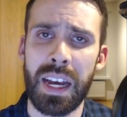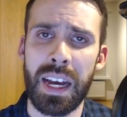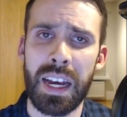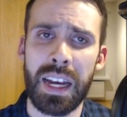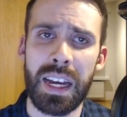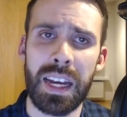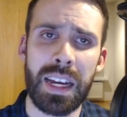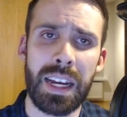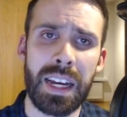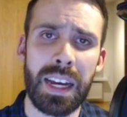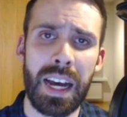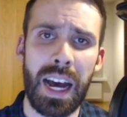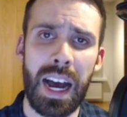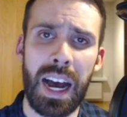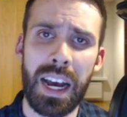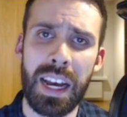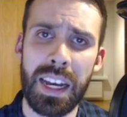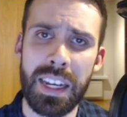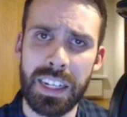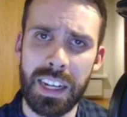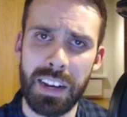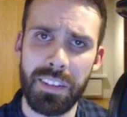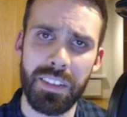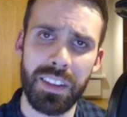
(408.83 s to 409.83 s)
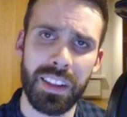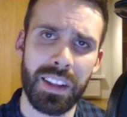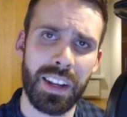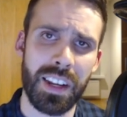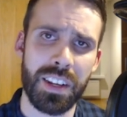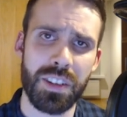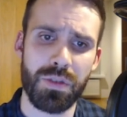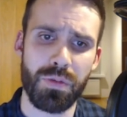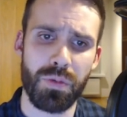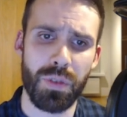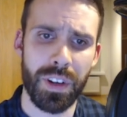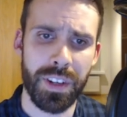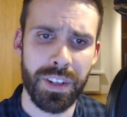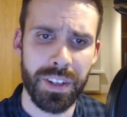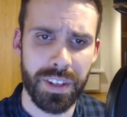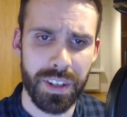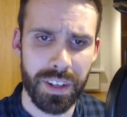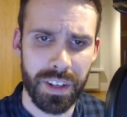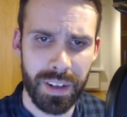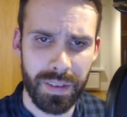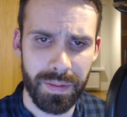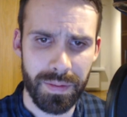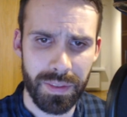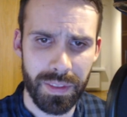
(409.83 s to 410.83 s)
I nevertheless
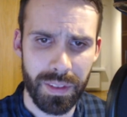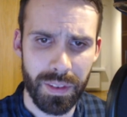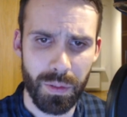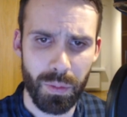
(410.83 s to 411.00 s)
wonder